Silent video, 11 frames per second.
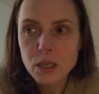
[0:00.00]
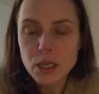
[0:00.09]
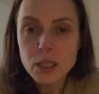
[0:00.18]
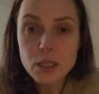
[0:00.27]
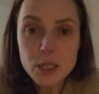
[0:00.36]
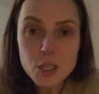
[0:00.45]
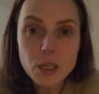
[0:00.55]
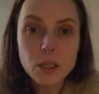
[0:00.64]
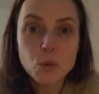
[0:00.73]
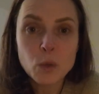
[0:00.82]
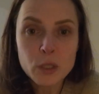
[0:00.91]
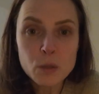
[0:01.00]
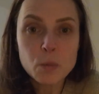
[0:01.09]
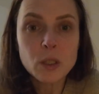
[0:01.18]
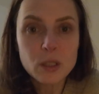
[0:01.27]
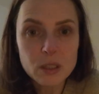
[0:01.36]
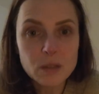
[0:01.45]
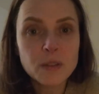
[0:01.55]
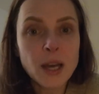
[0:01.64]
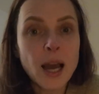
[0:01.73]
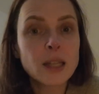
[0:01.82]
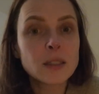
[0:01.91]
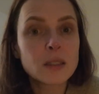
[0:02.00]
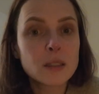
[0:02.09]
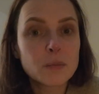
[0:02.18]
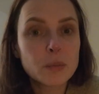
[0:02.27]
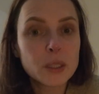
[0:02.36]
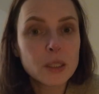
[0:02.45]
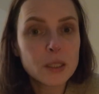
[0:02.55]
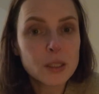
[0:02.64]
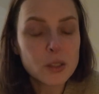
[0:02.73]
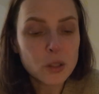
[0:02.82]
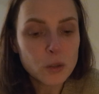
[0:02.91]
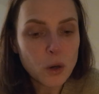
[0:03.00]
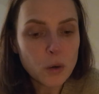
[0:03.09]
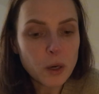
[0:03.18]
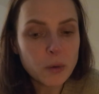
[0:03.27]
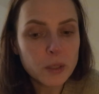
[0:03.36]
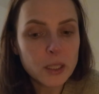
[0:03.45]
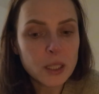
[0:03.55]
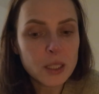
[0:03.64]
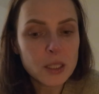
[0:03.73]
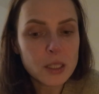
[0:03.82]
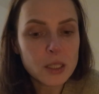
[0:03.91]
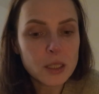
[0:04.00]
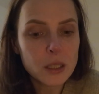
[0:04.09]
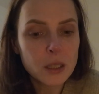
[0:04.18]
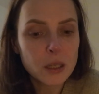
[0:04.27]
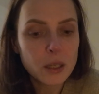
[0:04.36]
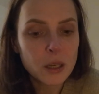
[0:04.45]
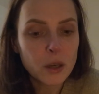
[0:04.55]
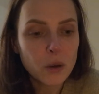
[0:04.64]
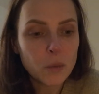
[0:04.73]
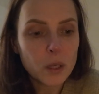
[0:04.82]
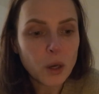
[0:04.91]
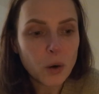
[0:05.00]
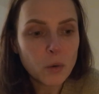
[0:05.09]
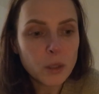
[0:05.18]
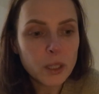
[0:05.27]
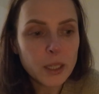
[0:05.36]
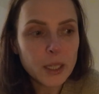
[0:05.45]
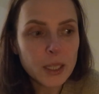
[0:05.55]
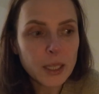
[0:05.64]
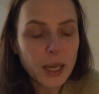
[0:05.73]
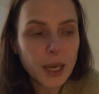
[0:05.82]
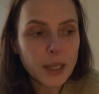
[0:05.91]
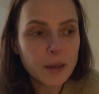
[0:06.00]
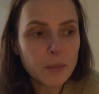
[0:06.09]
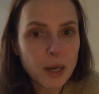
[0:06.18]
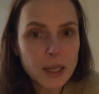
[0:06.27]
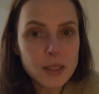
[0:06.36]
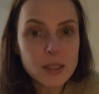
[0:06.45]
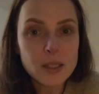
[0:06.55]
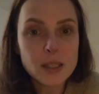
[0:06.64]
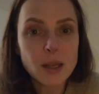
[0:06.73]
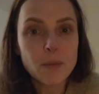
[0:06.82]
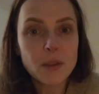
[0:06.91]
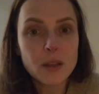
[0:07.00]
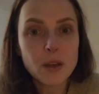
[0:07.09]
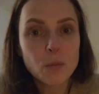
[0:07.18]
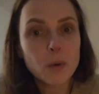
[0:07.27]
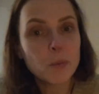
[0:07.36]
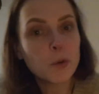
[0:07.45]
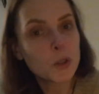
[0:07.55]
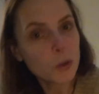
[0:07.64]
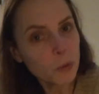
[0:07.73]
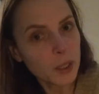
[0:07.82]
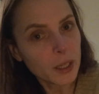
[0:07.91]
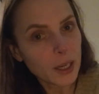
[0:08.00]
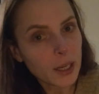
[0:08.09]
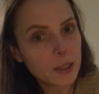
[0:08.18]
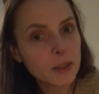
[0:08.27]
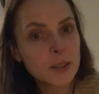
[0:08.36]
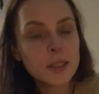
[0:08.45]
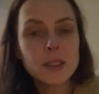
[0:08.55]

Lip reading: initially was because of that. Because you know how it is. We only can master something when we're doing it.